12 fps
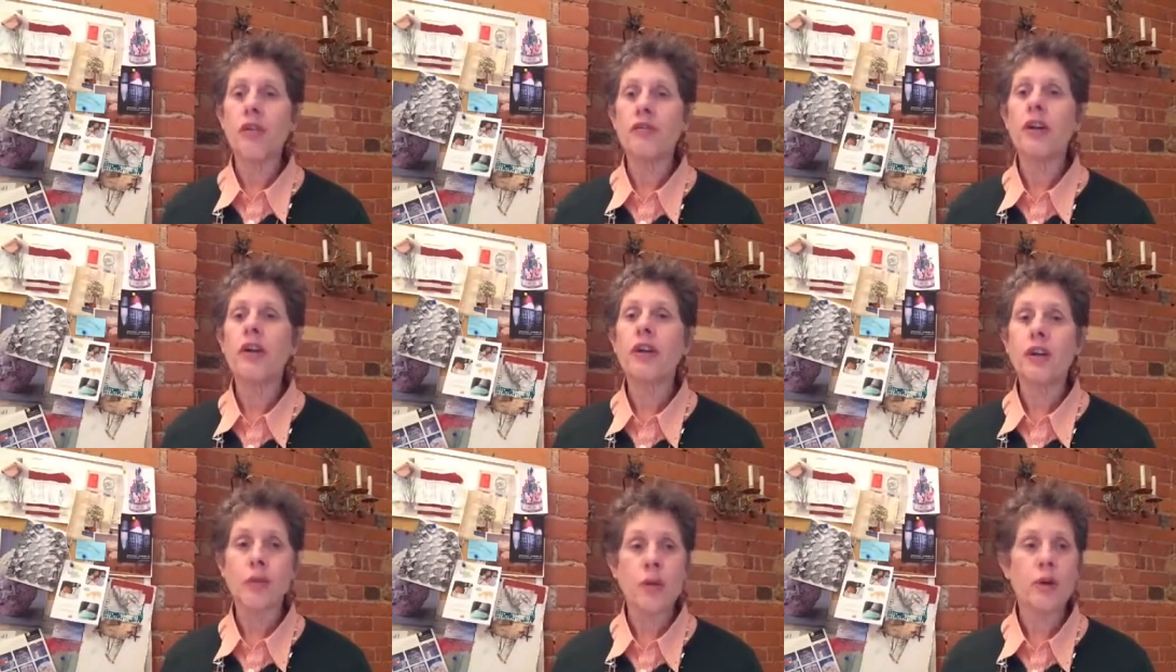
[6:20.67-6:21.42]
very
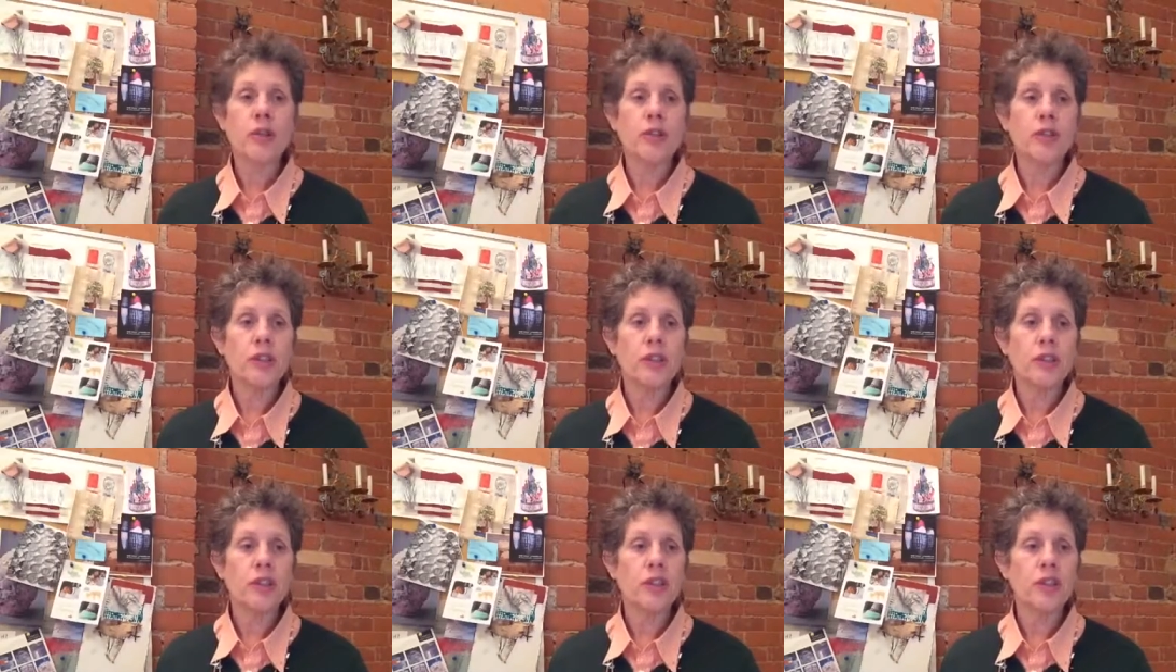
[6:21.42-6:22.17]
corrosive in your
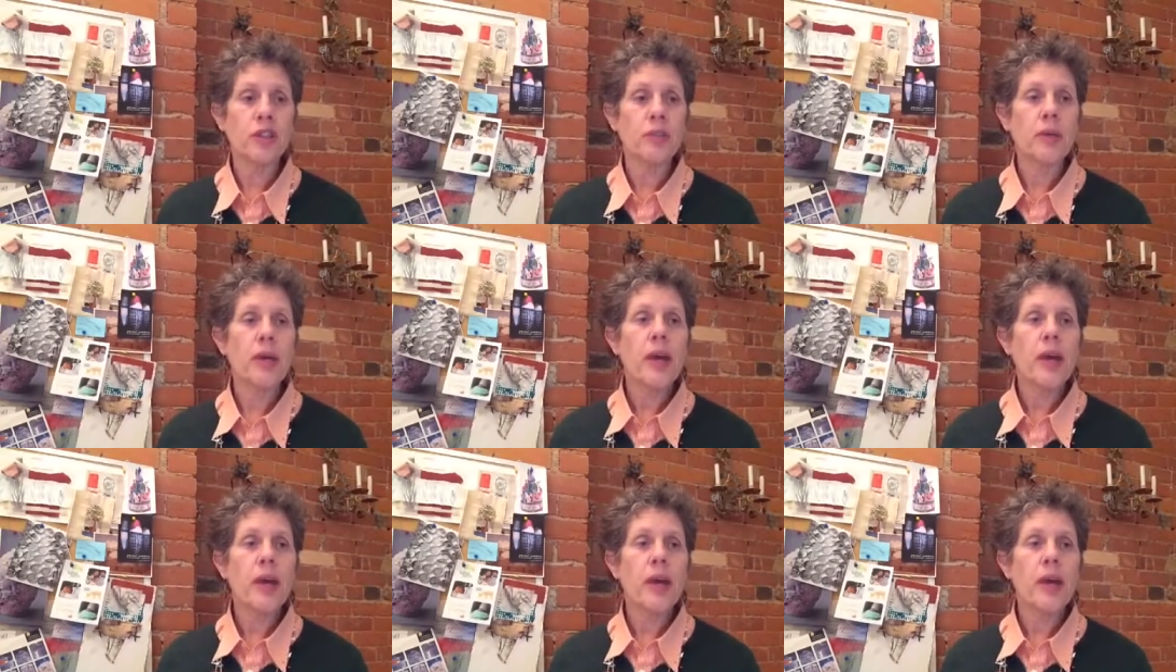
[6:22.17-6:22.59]
system.